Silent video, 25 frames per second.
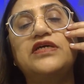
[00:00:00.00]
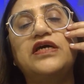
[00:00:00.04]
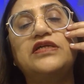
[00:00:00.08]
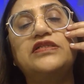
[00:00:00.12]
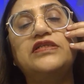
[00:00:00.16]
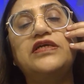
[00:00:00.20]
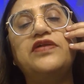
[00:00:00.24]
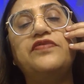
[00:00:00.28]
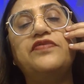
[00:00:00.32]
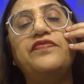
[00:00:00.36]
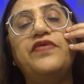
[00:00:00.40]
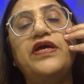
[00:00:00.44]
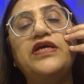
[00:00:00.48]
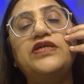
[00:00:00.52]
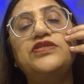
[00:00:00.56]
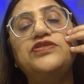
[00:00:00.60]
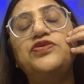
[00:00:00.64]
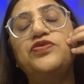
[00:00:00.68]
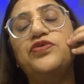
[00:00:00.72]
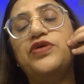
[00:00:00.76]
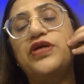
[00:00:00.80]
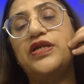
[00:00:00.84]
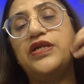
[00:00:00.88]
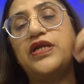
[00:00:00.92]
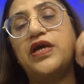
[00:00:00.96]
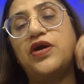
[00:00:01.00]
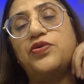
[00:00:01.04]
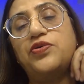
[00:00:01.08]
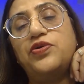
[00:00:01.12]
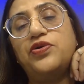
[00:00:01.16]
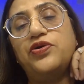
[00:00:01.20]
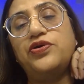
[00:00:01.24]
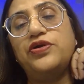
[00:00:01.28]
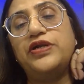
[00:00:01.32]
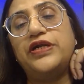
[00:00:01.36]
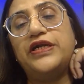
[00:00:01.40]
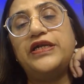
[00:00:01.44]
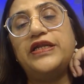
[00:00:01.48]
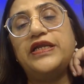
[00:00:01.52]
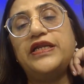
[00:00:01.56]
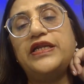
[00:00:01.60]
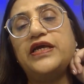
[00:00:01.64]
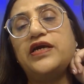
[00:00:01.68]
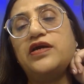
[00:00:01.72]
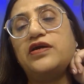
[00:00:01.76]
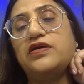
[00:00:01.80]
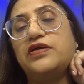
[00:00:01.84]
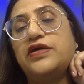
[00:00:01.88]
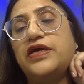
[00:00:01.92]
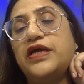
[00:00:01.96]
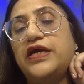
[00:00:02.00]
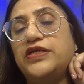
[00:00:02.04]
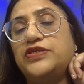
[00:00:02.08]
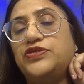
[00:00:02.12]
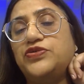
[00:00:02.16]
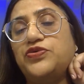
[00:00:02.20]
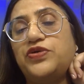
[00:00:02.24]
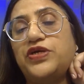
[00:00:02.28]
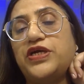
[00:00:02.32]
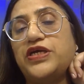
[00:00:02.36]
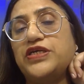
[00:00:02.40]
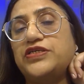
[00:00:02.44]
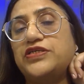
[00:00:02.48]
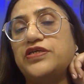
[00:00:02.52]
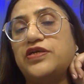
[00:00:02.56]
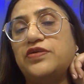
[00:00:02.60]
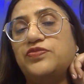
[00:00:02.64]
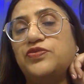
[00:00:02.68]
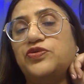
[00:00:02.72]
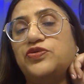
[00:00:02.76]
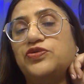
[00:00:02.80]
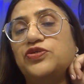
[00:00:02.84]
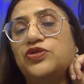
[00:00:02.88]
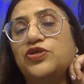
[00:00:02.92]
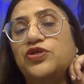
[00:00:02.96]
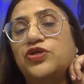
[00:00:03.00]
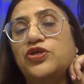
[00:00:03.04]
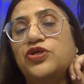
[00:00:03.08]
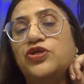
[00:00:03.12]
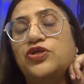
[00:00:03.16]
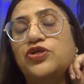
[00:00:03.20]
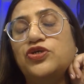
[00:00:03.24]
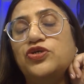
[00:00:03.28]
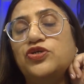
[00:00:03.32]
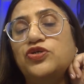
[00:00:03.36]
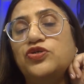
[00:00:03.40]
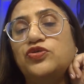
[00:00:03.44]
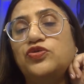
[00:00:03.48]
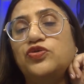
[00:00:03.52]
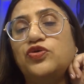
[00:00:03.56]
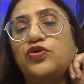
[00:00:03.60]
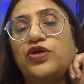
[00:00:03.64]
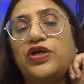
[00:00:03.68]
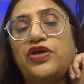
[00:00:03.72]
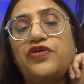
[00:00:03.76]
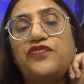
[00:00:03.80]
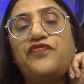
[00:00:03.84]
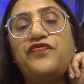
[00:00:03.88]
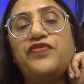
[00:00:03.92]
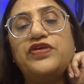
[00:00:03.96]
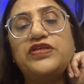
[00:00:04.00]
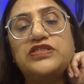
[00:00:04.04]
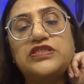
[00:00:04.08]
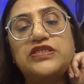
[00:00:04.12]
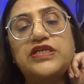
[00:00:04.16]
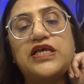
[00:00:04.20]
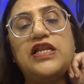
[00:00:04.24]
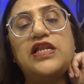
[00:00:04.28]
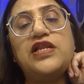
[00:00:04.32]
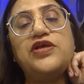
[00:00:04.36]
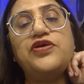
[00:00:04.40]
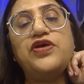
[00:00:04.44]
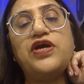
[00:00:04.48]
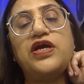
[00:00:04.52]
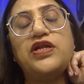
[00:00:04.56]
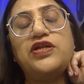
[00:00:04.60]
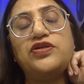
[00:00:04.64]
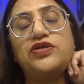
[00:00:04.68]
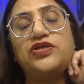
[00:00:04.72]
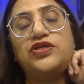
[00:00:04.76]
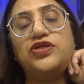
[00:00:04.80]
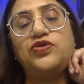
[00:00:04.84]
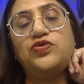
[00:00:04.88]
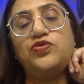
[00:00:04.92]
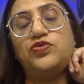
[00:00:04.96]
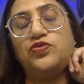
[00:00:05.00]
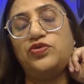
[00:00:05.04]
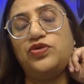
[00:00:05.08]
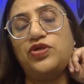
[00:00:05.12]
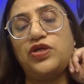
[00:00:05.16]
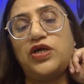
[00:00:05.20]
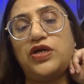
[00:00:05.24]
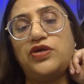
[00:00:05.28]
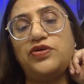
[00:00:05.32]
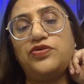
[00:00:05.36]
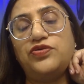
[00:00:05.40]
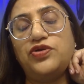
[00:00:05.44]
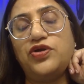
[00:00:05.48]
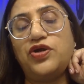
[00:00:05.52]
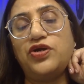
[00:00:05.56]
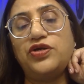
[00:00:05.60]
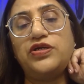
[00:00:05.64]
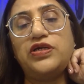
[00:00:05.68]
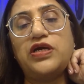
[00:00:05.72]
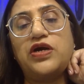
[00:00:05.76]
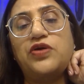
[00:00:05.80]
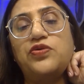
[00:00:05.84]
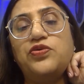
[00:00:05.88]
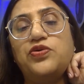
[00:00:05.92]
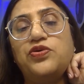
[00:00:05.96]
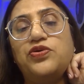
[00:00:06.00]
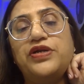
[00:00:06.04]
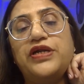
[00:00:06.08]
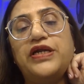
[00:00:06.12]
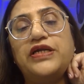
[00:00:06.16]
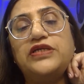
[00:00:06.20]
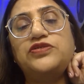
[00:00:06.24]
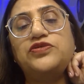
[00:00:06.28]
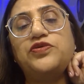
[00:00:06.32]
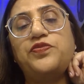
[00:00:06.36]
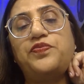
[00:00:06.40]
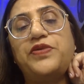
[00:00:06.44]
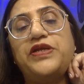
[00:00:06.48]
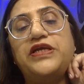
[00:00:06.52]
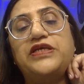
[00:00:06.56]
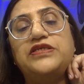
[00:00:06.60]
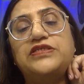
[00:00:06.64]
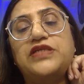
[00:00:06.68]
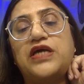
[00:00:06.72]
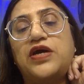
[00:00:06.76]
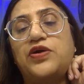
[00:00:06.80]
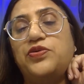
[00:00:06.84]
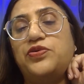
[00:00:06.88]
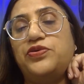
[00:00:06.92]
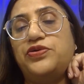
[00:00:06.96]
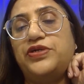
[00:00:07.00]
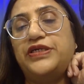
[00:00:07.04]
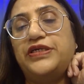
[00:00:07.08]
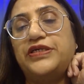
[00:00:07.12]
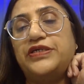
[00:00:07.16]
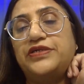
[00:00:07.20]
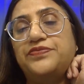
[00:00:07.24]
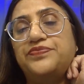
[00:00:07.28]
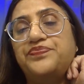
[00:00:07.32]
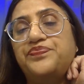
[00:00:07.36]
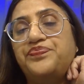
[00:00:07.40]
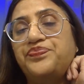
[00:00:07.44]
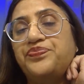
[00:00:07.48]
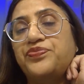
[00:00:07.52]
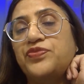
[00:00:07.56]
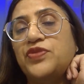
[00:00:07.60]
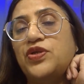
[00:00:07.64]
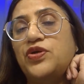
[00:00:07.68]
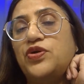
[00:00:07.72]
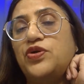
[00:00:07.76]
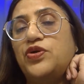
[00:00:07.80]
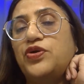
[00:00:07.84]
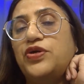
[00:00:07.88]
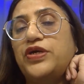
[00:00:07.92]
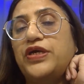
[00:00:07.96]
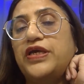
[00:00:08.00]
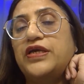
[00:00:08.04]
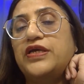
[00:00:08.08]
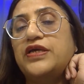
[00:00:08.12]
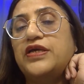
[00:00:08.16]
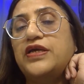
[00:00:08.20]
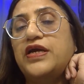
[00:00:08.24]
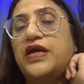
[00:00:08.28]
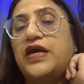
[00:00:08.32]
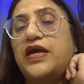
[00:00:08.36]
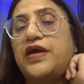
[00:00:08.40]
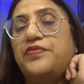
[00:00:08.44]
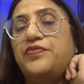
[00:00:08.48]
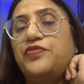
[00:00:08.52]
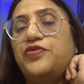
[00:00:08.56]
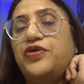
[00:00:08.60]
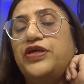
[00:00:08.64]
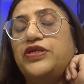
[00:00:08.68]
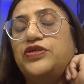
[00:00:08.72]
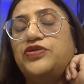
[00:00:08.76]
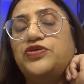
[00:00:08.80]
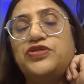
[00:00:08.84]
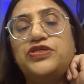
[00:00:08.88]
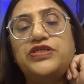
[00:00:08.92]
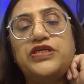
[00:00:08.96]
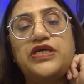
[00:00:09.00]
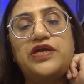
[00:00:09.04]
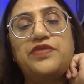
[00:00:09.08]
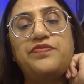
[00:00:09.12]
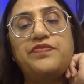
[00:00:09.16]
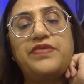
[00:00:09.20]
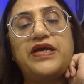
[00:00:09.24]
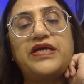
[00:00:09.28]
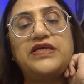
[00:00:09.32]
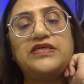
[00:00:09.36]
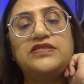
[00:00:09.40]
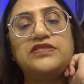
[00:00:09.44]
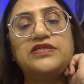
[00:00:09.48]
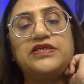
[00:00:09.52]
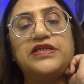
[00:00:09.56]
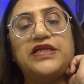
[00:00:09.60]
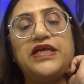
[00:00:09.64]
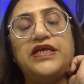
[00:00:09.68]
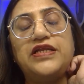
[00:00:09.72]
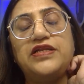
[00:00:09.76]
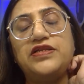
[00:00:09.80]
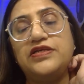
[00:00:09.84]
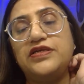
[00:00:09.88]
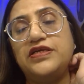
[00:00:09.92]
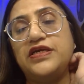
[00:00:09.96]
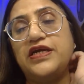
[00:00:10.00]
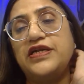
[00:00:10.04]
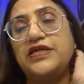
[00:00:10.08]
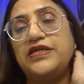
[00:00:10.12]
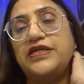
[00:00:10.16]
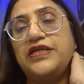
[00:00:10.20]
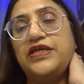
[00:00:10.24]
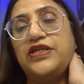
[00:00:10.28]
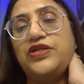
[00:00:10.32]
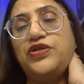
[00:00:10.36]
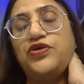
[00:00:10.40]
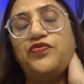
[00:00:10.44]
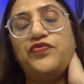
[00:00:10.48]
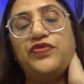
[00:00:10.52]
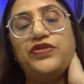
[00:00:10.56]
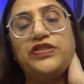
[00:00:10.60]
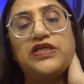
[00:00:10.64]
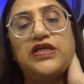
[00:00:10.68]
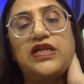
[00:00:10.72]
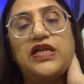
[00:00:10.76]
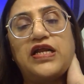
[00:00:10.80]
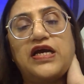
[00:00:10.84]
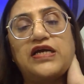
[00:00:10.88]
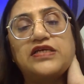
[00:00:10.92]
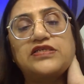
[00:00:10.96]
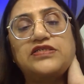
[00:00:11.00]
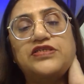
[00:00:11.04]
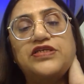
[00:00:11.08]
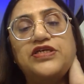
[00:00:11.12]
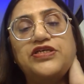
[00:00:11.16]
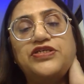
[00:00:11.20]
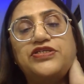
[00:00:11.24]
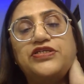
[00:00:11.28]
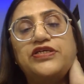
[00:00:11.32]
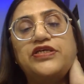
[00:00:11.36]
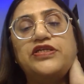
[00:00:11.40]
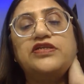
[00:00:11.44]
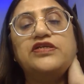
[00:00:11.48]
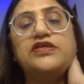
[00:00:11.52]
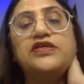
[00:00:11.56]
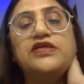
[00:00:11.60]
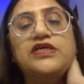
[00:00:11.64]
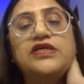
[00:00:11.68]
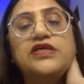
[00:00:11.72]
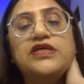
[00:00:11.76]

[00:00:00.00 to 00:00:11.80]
Otherwise, you can download it in a educational mode. So if still you not downloaded, so please download it. Okay, I'm going to share my screen. Continue with the last session.